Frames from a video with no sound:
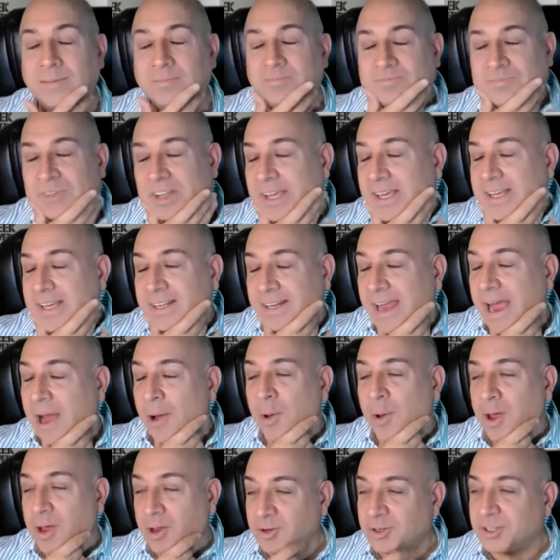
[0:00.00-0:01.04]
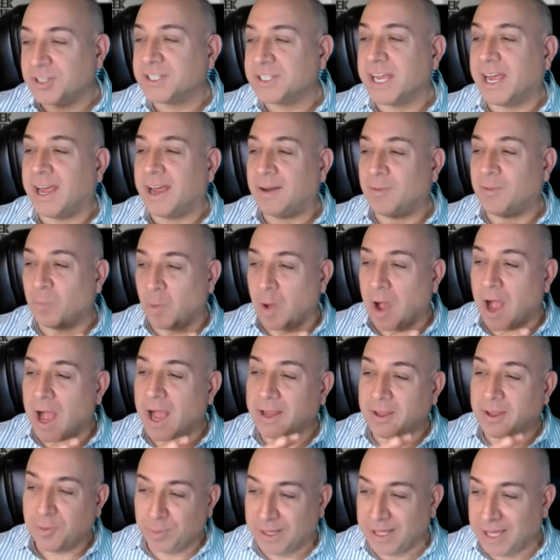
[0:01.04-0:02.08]
Yeah now I understand
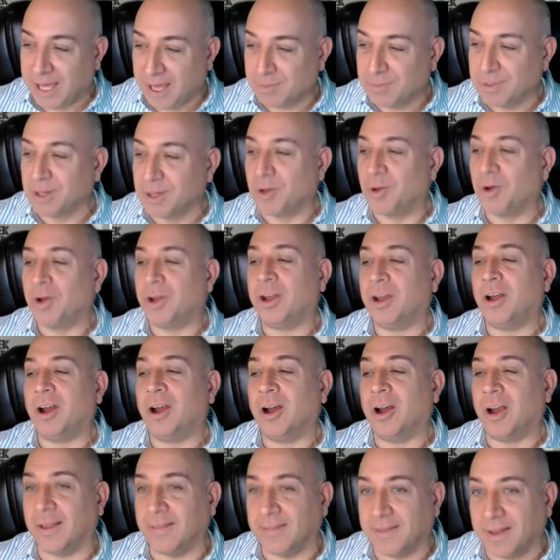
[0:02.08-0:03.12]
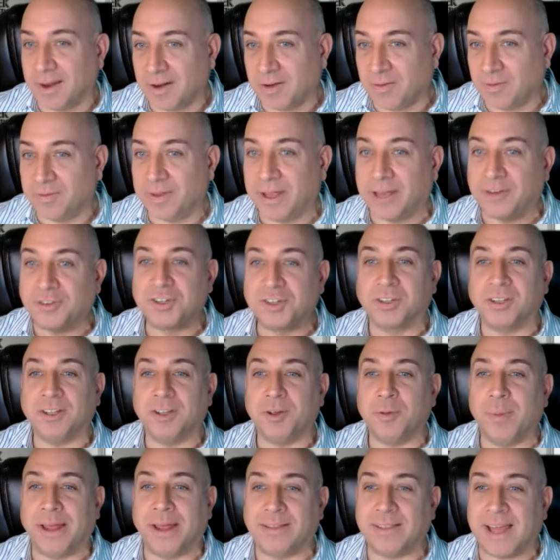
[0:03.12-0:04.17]
why you became a lawyer and then
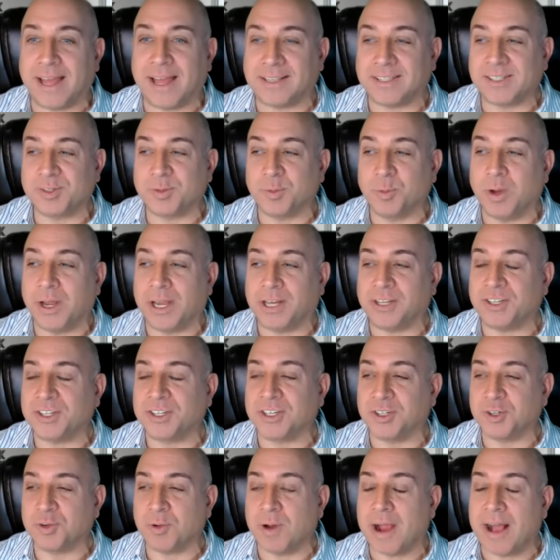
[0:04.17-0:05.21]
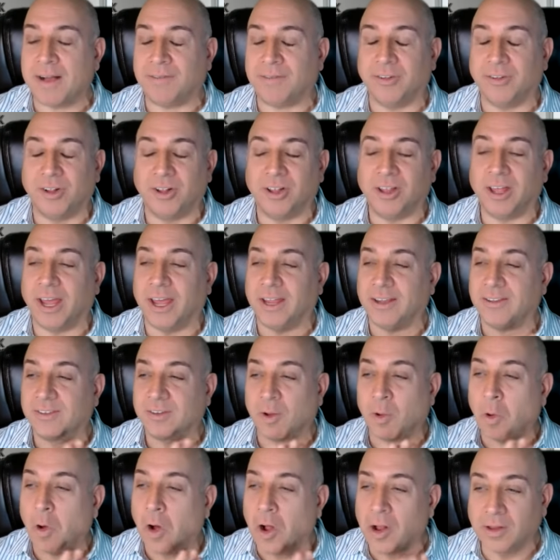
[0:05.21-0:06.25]
eventually you made that switch to travel.
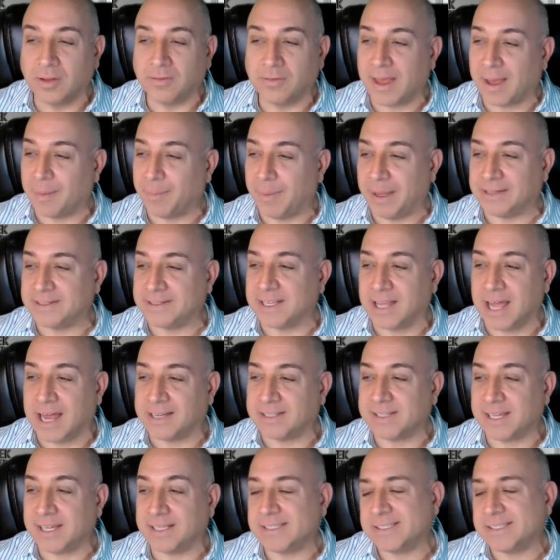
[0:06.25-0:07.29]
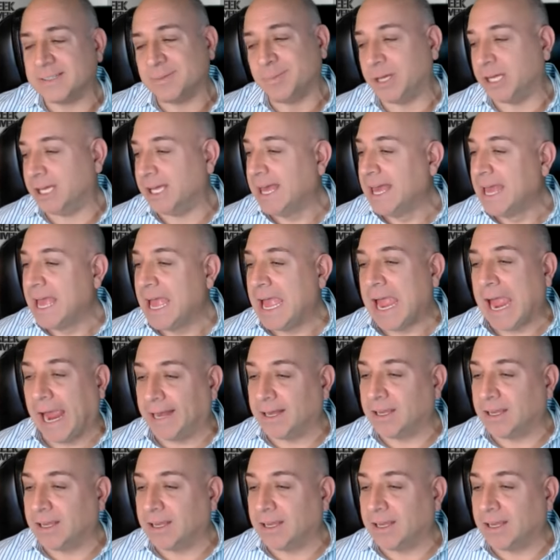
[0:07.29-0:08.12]
And so all of that makes a lot of sense to me.